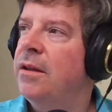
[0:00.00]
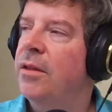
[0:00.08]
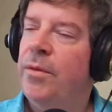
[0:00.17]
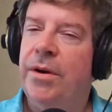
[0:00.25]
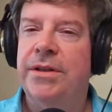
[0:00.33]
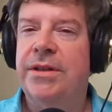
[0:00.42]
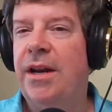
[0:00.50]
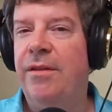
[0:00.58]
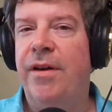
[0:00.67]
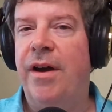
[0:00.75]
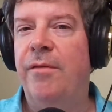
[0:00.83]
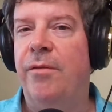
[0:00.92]
The Windows
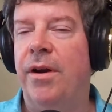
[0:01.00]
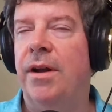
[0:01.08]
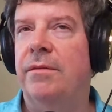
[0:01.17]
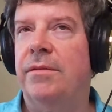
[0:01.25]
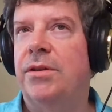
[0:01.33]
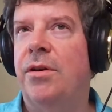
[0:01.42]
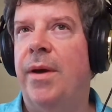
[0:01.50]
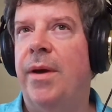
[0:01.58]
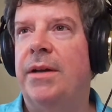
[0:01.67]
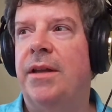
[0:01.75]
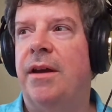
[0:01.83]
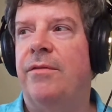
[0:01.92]
95 one, I'll just go
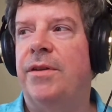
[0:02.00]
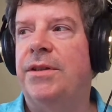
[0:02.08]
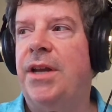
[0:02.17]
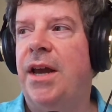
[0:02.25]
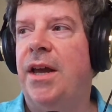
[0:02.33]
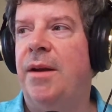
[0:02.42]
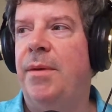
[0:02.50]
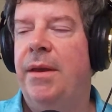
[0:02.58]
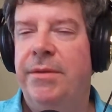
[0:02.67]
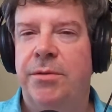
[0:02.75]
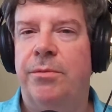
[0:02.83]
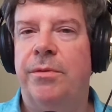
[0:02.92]
back to that for a second. I
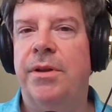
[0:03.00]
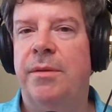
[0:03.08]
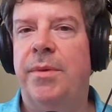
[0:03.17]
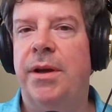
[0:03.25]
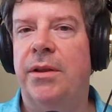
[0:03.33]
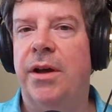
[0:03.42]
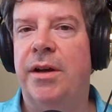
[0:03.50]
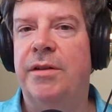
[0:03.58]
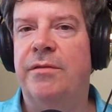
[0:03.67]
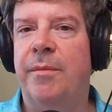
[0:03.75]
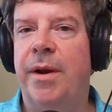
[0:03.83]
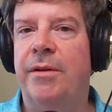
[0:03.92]
mean, that was a really big
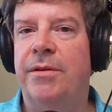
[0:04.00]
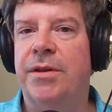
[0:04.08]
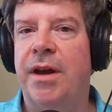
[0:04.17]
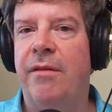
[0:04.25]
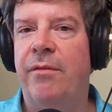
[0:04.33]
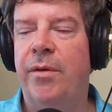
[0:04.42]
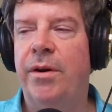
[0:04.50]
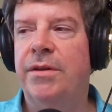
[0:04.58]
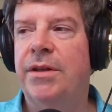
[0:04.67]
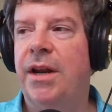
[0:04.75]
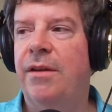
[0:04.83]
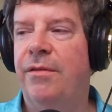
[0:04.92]
launch for Microsoft.
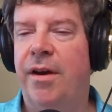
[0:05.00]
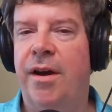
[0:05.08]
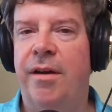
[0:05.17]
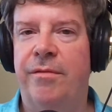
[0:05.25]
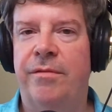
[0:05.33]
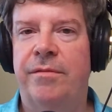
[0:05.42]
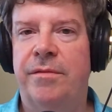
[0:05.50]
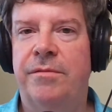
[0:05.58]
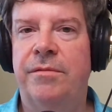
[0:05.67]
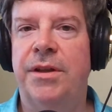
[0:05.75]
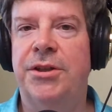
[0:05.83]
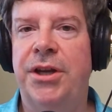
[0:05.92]
Windows 95
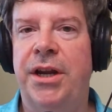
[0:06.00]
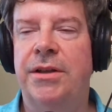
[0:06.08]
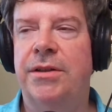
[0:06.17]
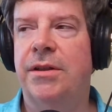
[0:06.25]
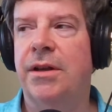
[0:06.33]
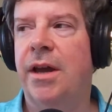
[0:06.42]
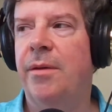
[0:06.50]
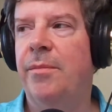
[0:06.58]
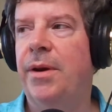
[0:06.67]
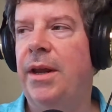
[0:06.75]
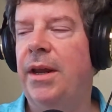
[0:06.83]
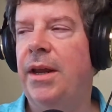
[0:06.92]
really changed the
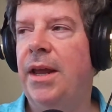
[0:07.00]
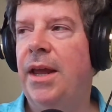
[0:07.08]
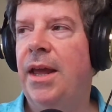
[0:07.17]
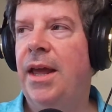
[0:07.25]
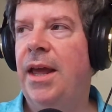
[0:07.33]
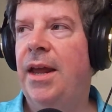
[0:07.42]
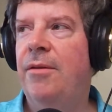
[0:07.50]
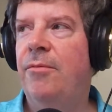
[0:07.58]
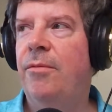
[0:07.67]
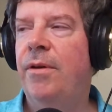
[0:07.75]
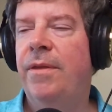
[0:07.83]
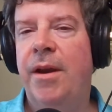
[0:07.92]
company. And
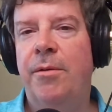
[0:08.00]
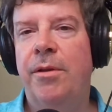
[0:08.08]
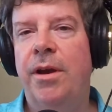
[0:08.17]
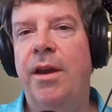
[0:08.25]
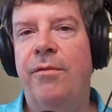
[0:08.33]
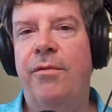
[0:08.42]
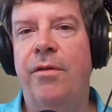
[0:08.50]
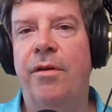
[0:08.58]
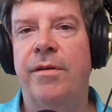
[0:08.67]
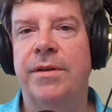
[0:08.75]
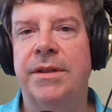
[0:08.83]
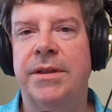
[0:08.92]
what they were looking
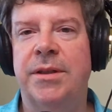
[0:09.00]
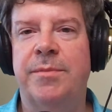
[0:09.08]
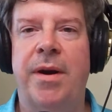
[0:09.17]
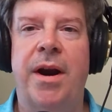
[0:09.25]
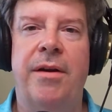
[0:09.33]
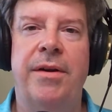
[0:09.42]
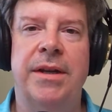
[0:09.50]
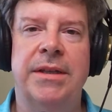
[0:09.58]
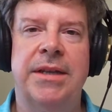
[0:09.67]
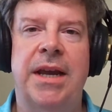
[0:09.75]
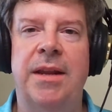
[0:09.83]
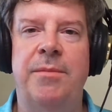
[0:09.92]
for was inspiring,
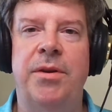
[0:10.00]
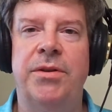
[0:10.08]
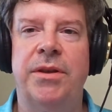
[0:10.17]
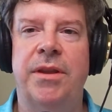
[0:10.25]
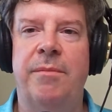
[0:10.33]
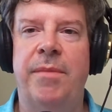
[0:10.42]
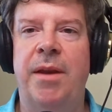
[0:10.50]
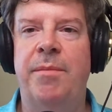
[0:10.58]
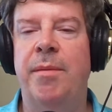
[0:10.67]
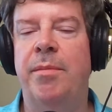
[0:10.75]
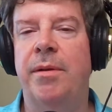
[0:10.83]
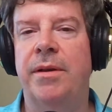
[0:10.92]
exciting music that made
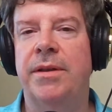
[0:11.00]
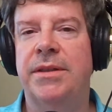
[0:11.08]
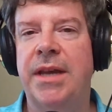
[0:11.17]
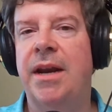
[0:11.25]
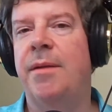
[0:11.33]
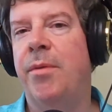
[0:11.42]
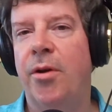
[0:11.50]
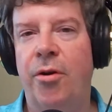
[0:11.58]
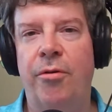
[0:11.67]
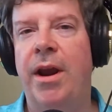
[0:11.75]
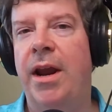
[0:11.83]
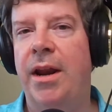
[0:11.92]
people excited about
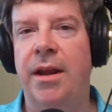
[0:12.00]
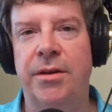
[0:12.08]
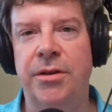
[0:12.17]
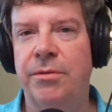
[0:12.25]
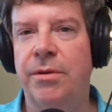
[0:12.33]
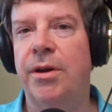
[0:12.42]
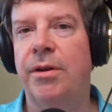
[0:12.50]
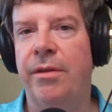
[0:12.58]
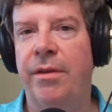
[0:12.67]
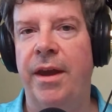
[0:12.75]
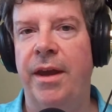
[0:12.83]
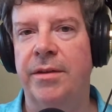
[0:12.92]
creating and doing new
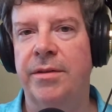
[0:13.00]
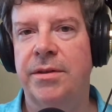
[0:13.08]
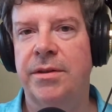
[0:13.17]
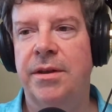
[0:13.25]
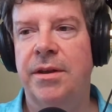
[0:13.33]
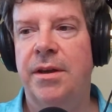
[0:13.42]
things.